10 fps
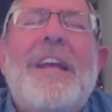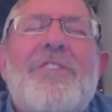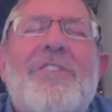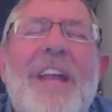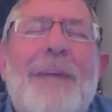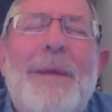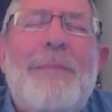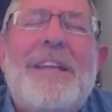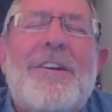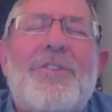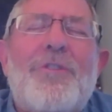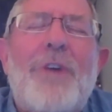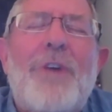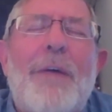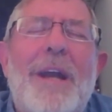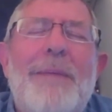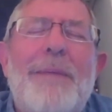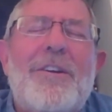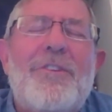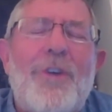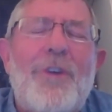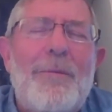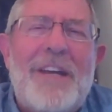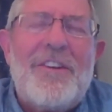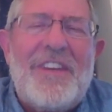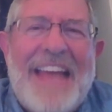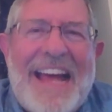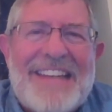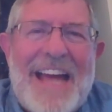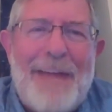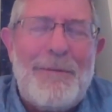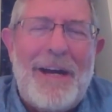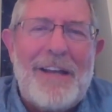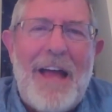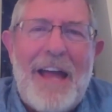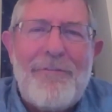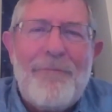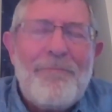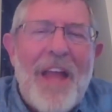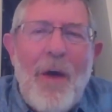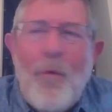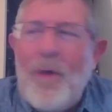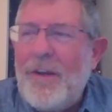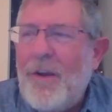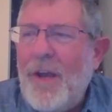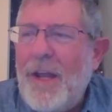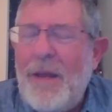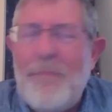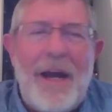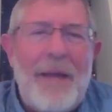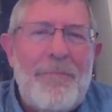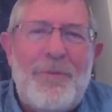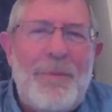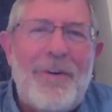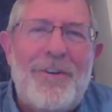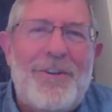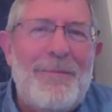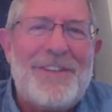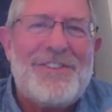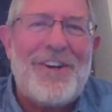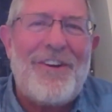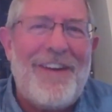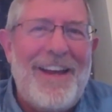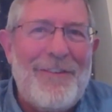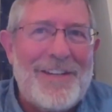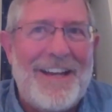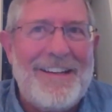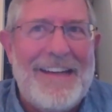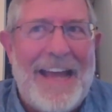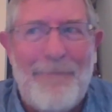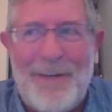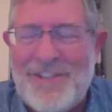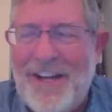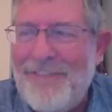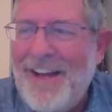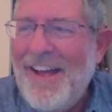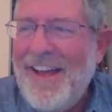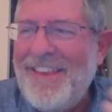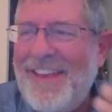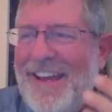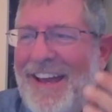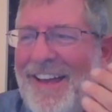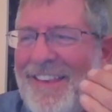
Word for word: Please let me be the good soil. I want to be the good soil, because at that time in my life, when in my spiritual maturity, which I didn't have much of, you